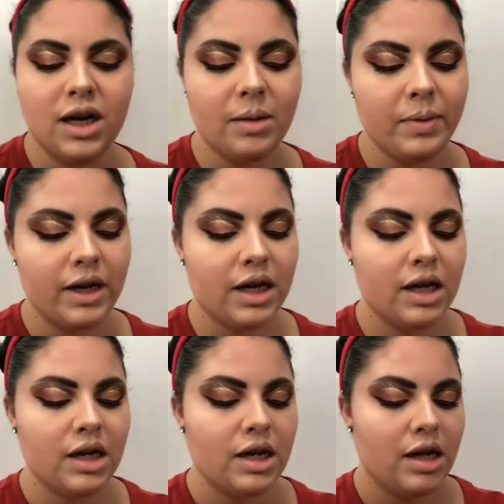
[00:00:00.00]
Topic.
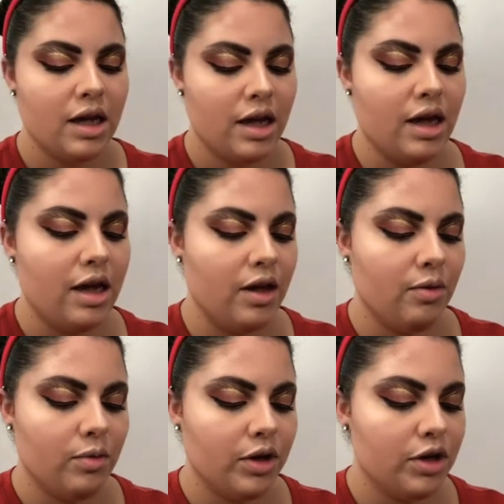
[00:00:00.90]

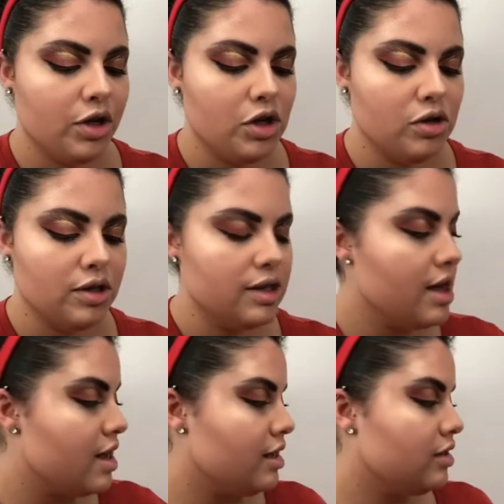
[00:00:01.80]
And we're going to use
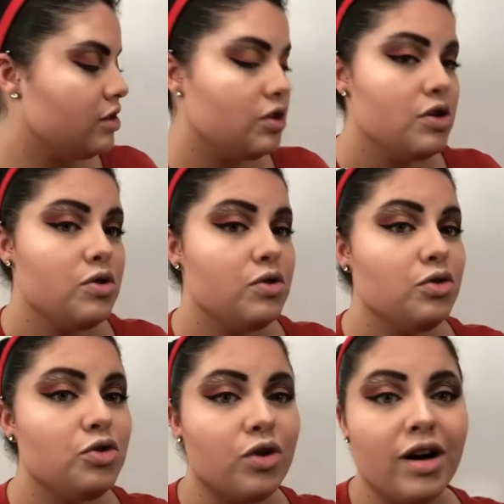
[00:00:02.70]
this
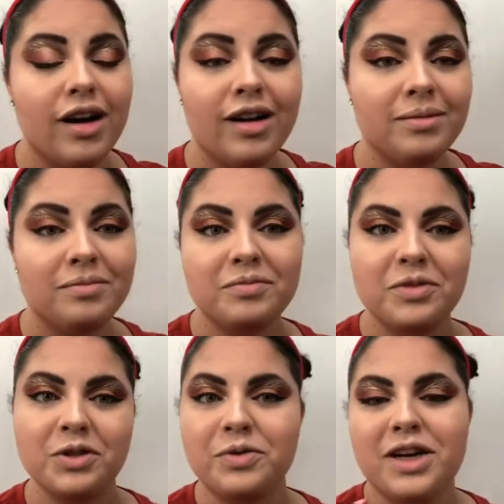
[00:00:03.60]
to draw
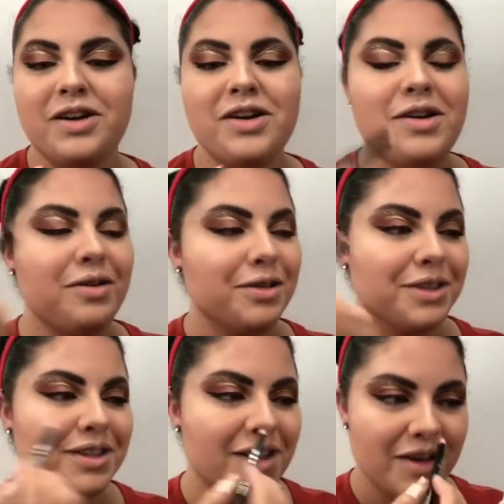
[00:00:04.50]
the red
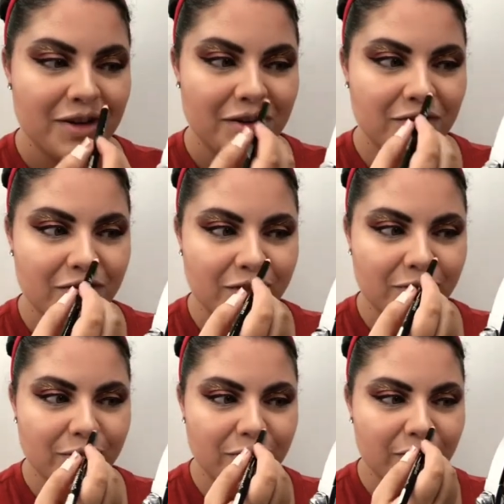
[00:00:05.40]
nose for
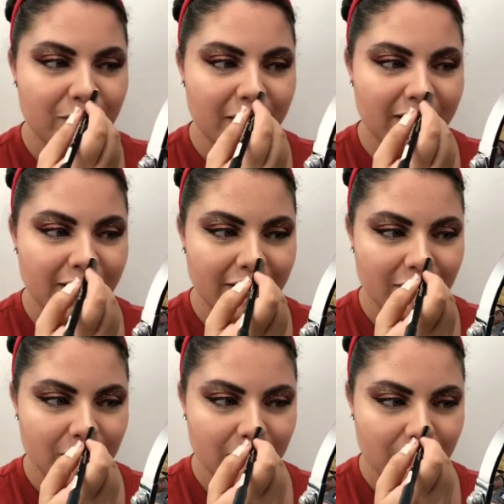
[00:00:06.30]
Rudolph,
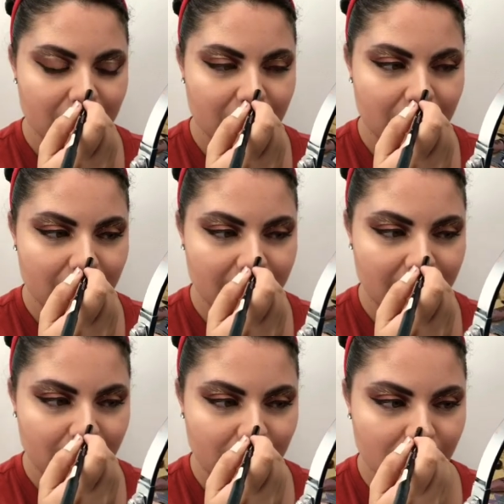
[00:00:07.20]
because what
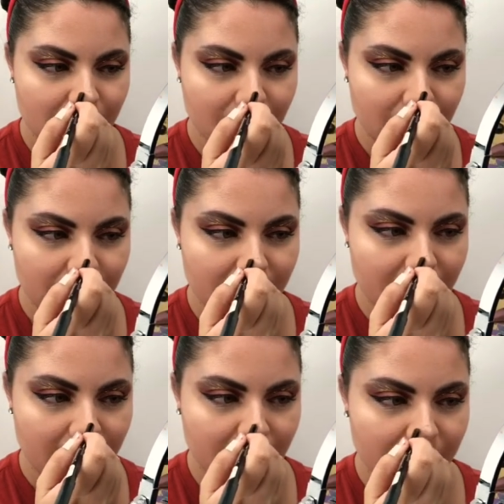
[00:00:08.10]
is Rudolph
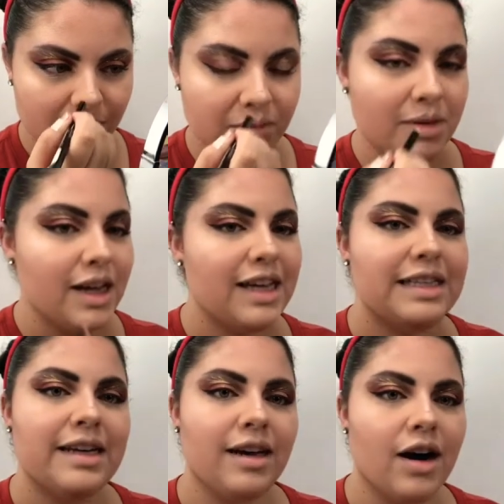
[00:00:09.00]
without
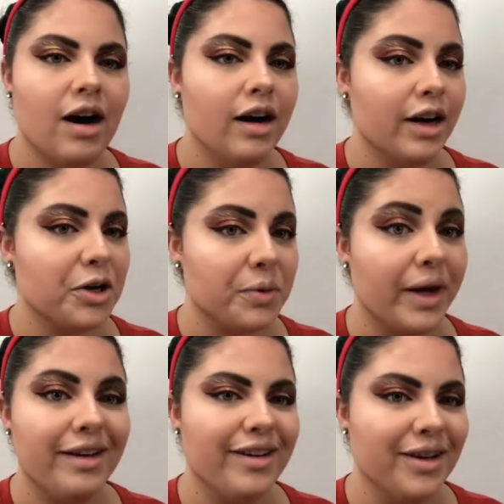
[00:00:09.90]
his iconic
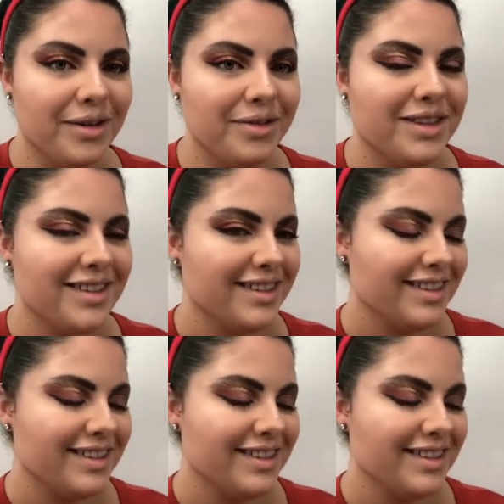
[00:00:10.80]
red nose?